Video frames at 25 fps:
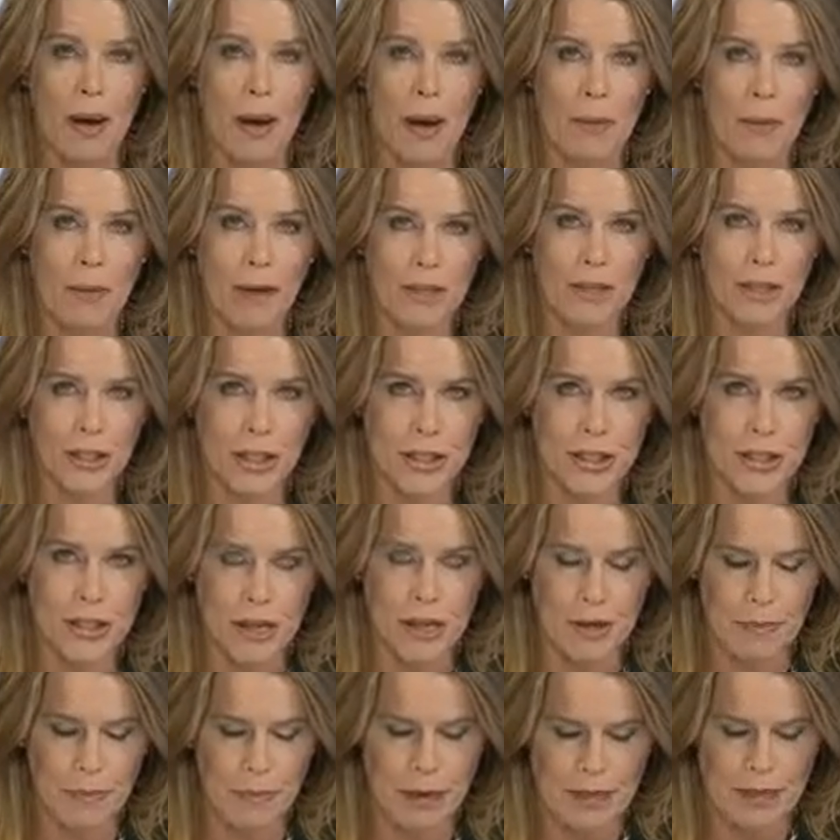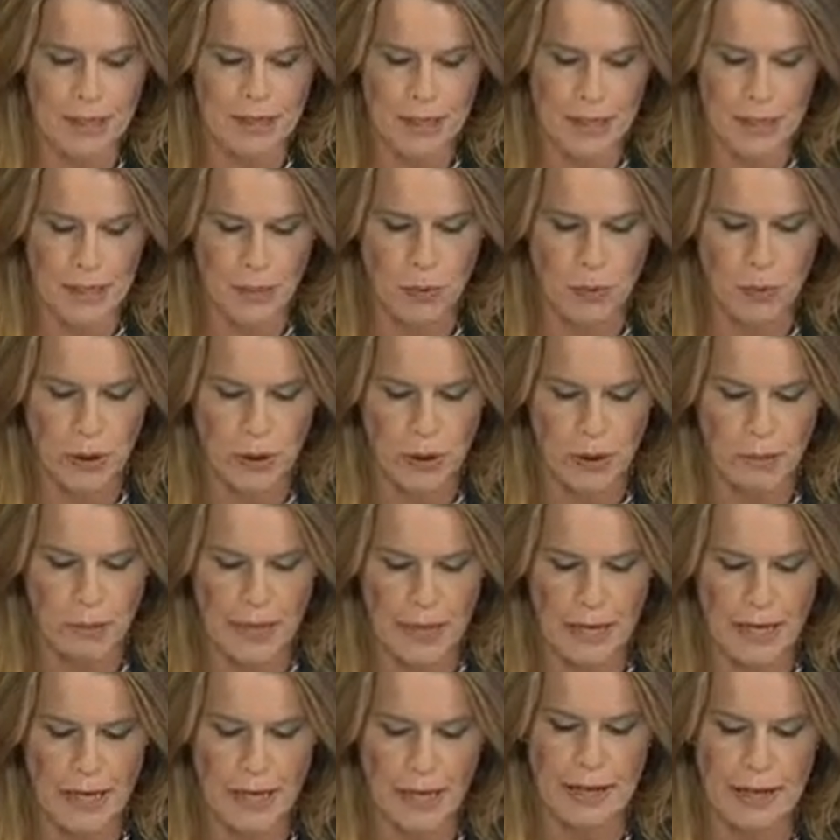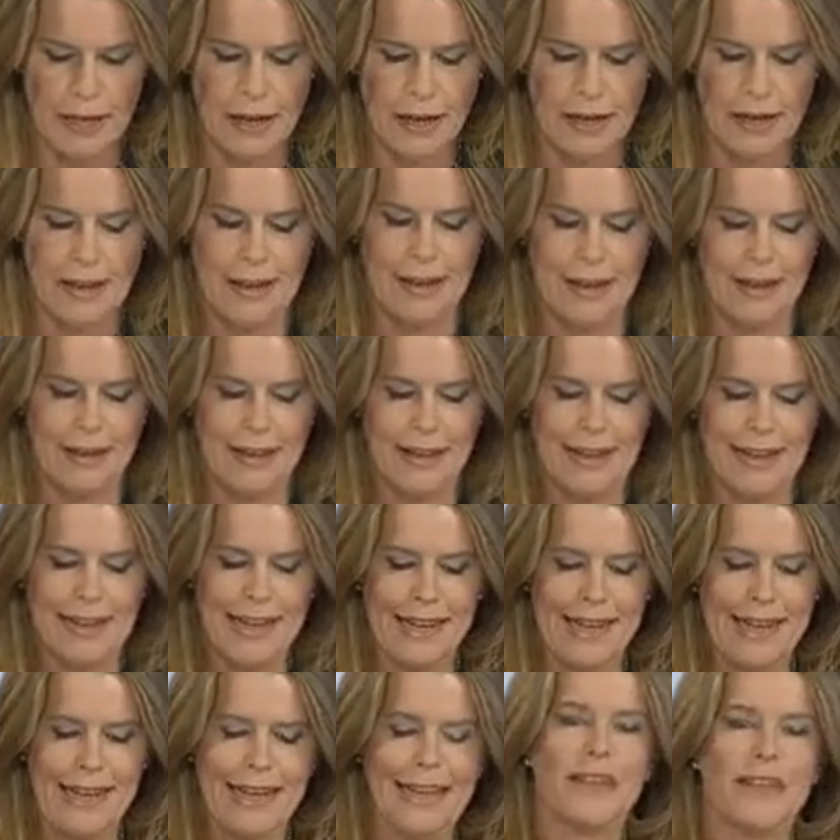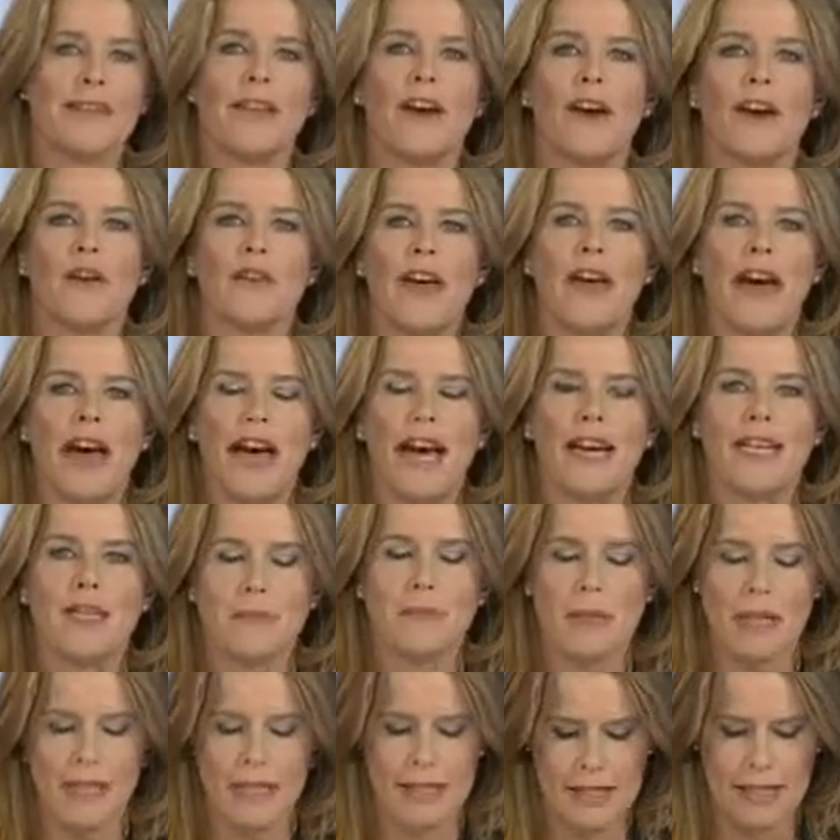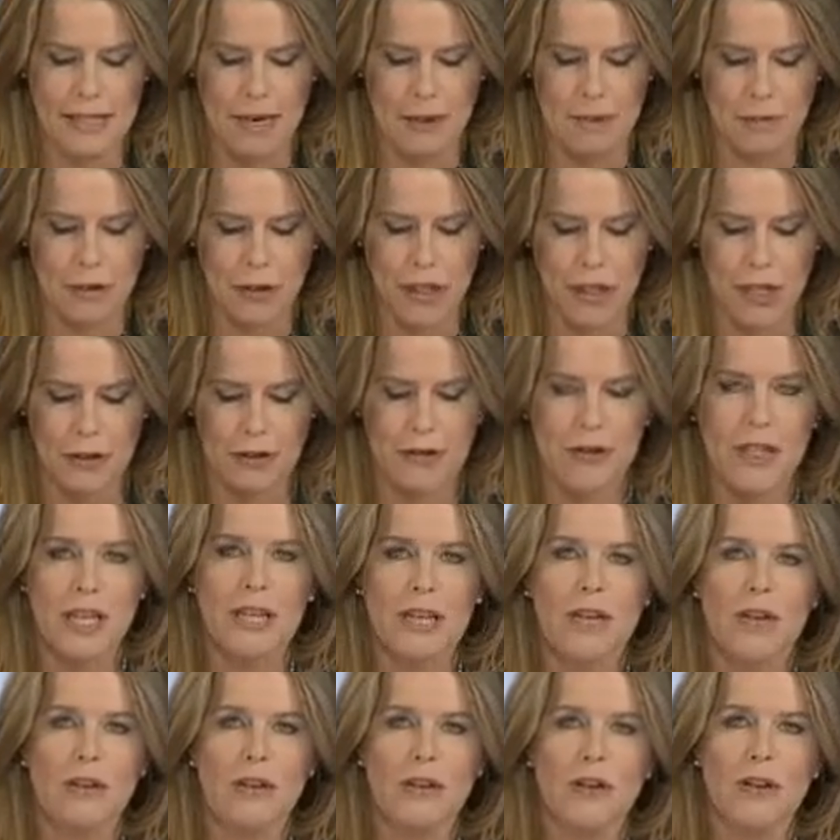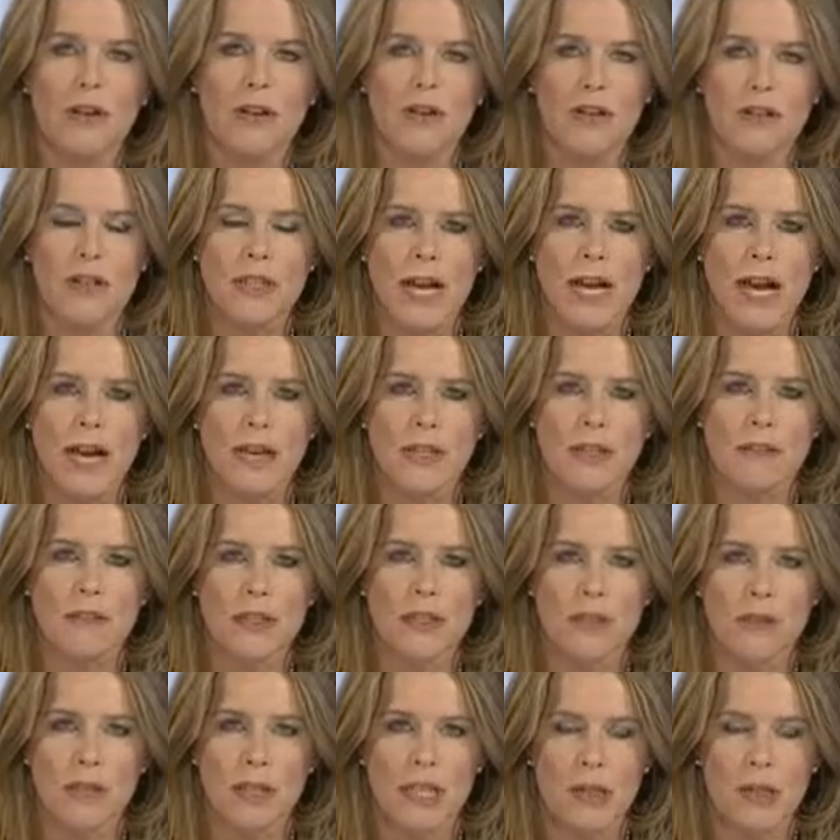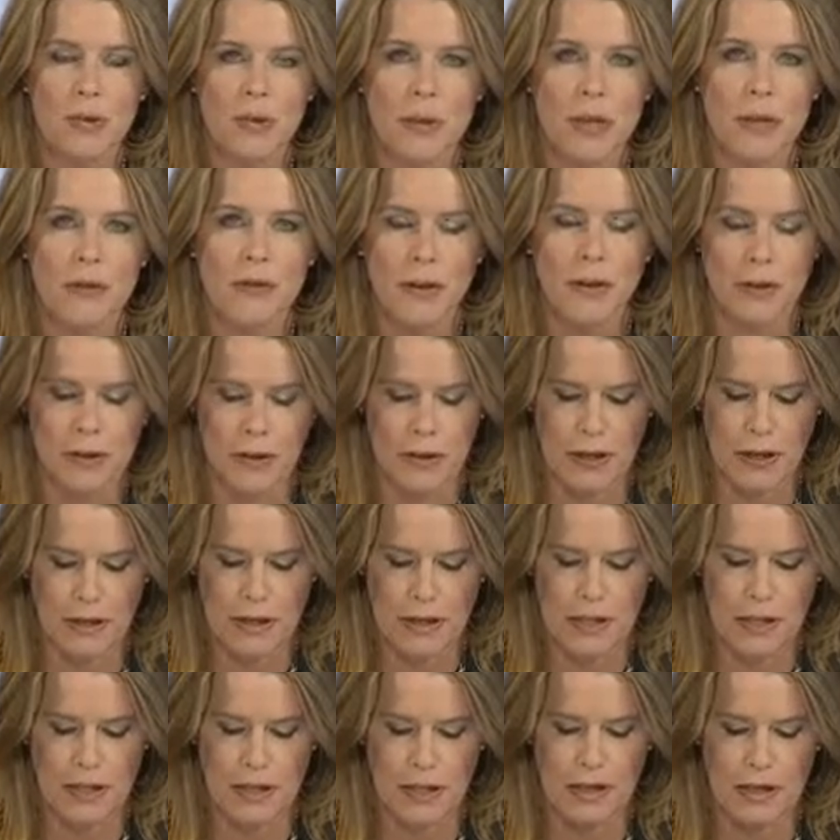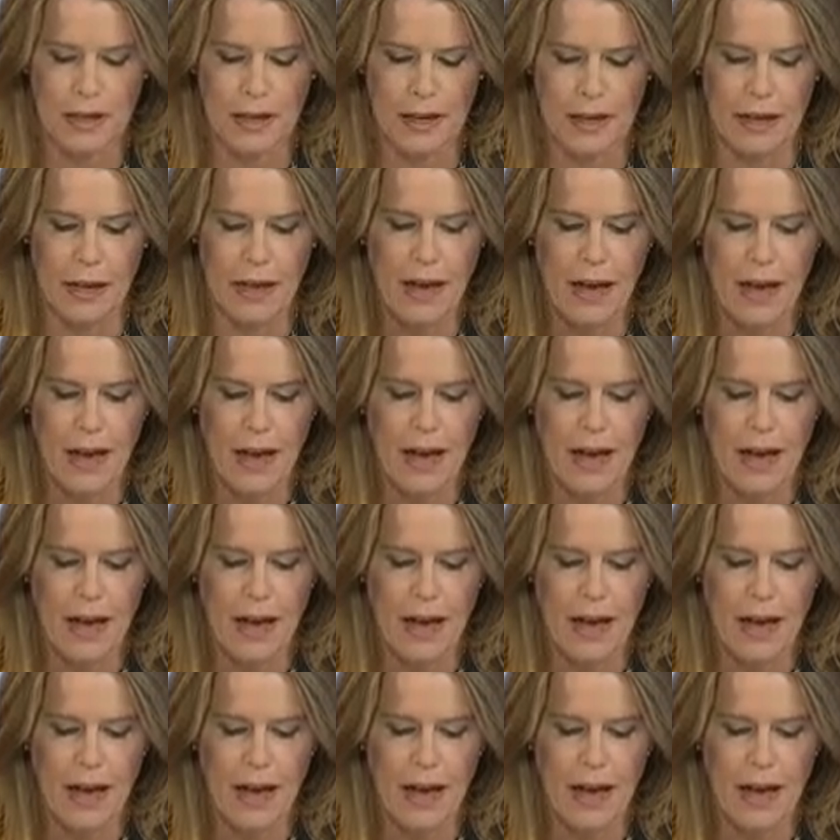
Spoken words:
a budget surplus it will be. Clearly, though, there has been some shifting of costs out of the 2012-13 year.